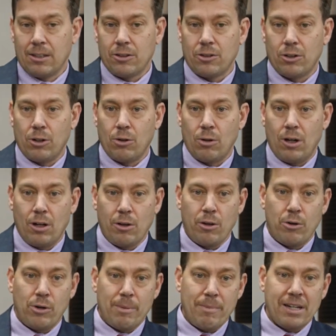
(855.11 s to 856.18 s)
So
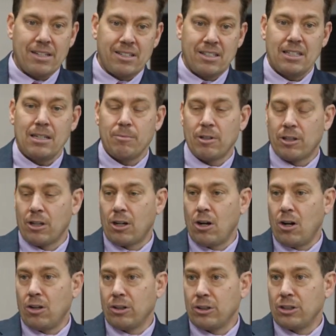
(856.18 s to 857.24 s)
although it may seem that the
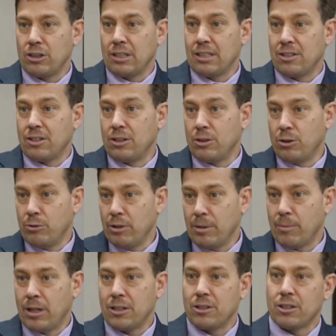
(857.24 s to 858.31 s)
college isn't
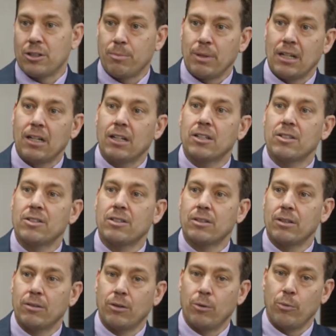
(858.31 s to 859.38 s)
doing much, it's
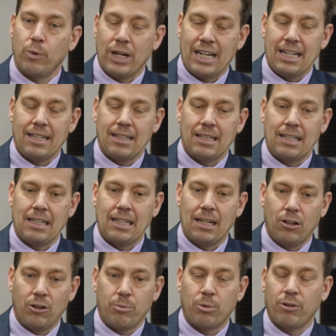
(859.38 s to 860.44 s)
because the way the
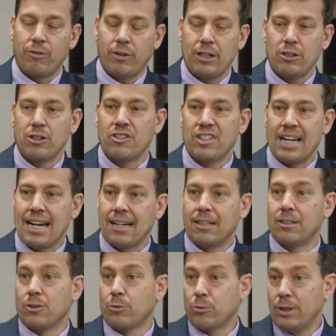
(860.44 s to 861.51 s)
Health Professions
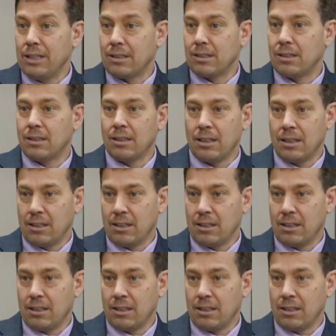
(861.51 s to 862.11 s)
Act is written,